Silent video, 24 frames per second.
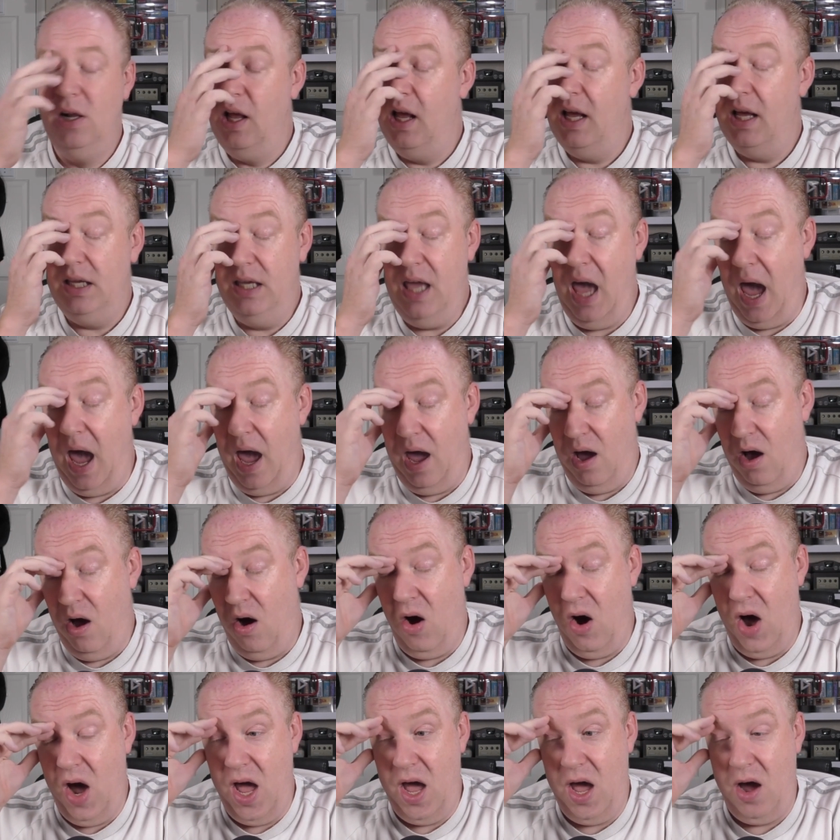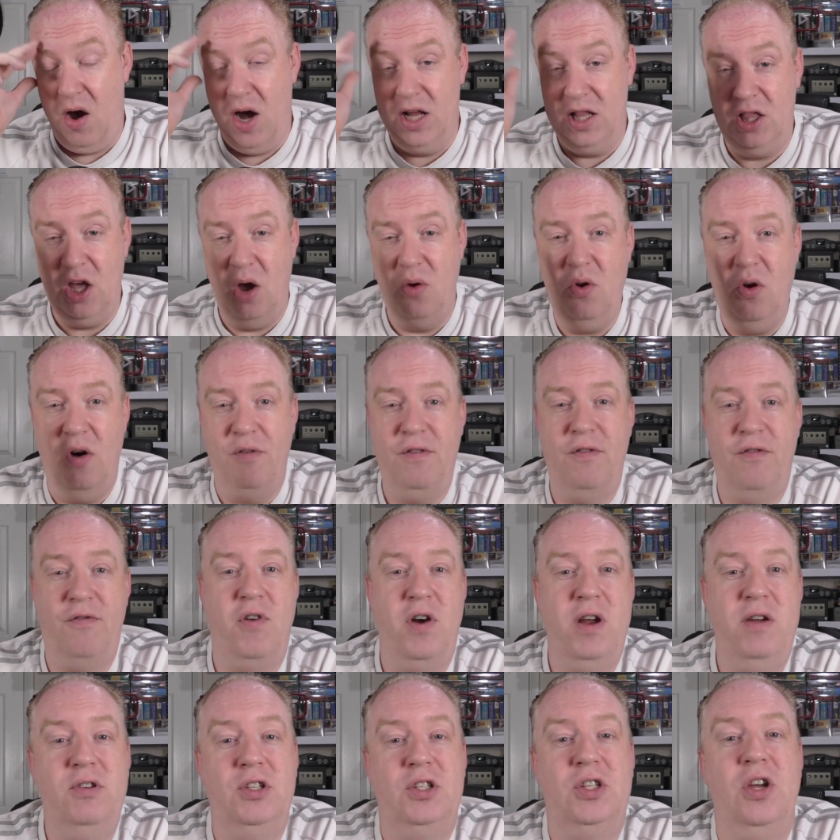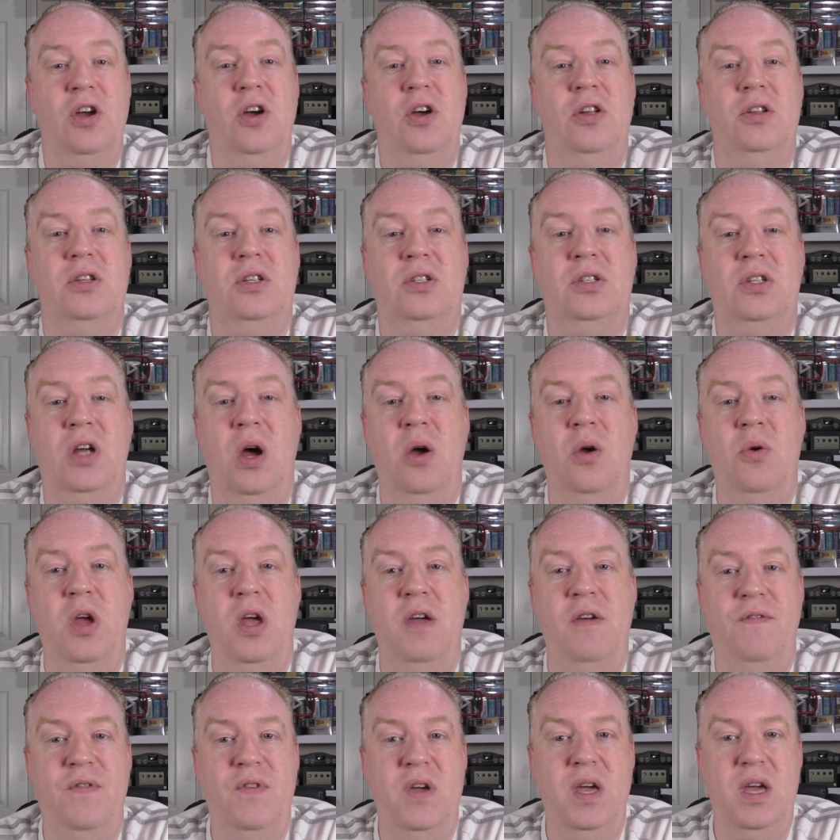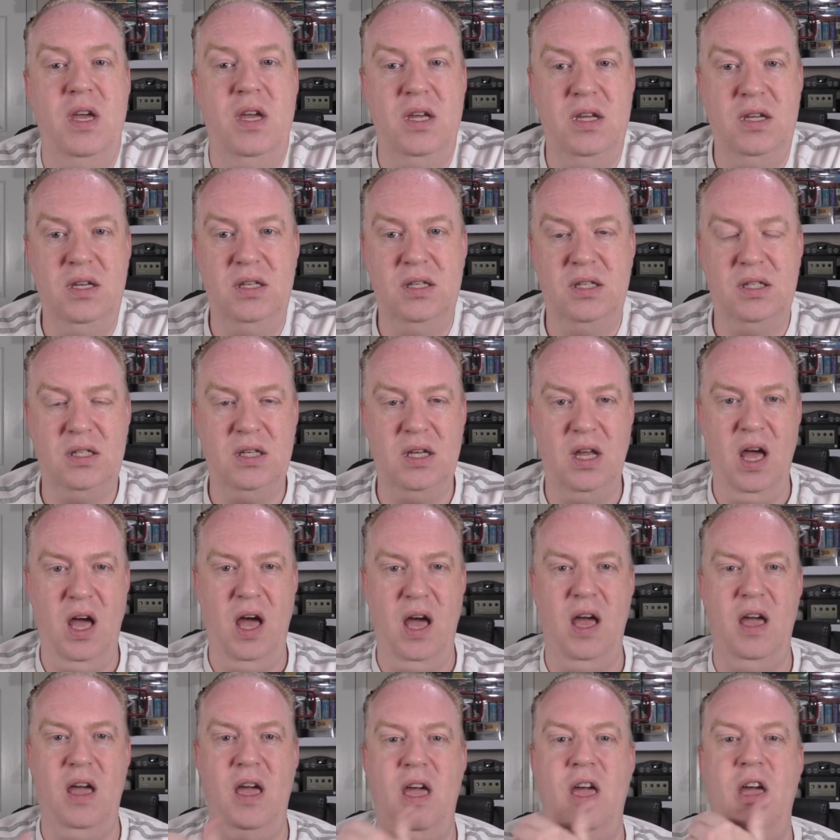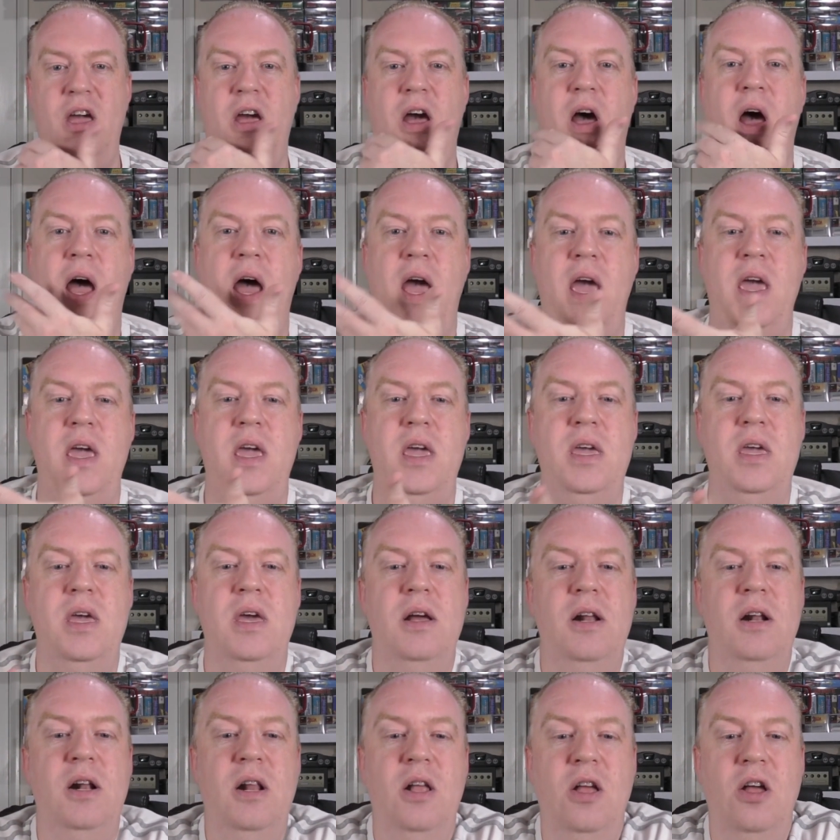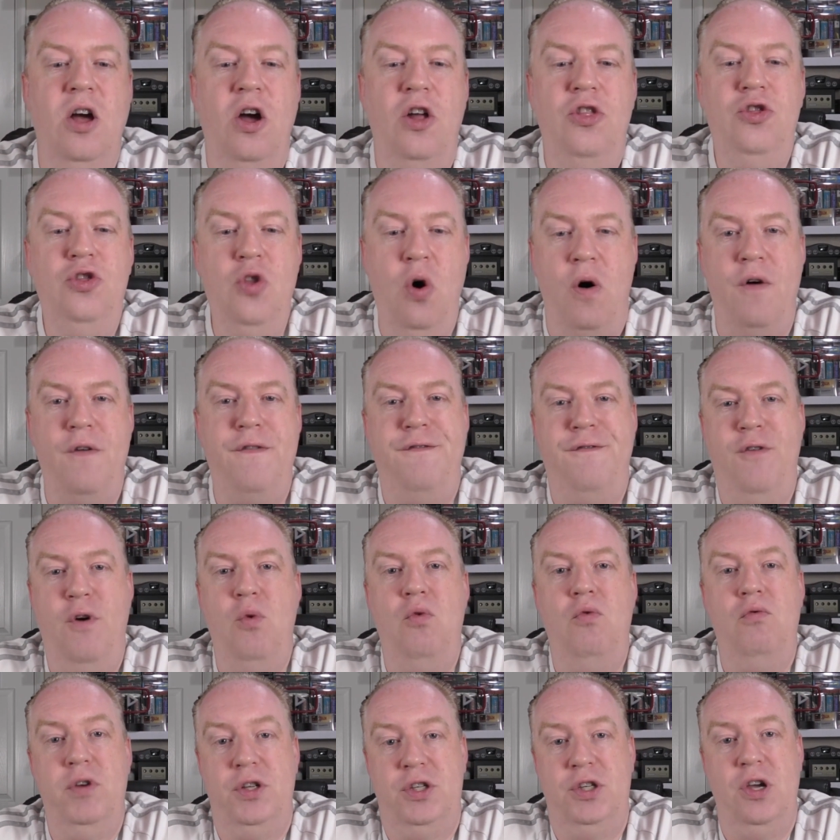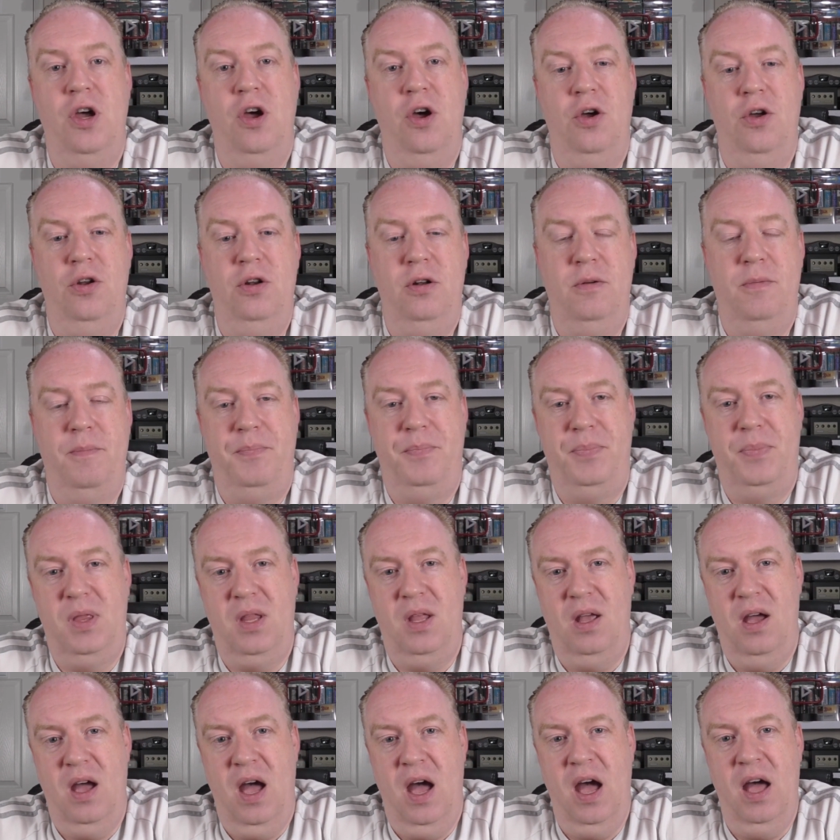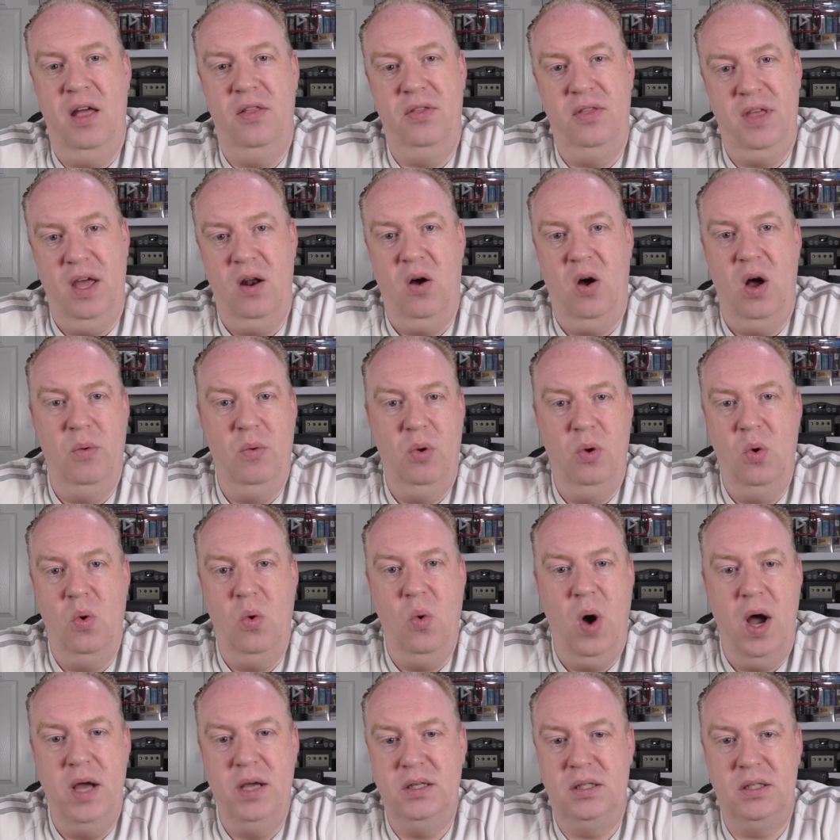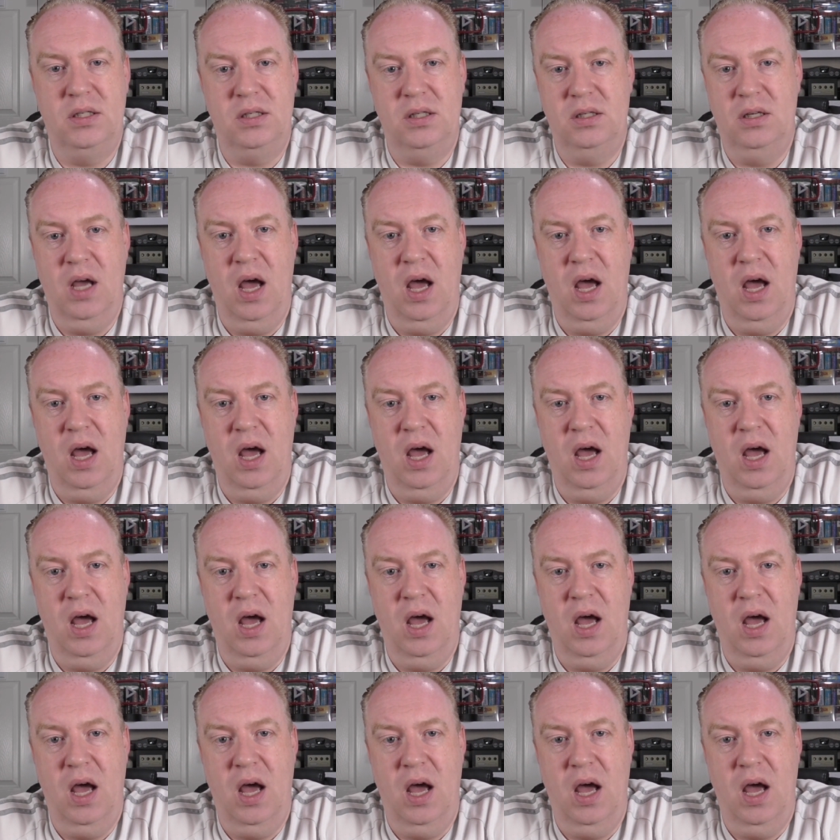yeah, I don't offer free returns. So if it is a not fault return, then I will always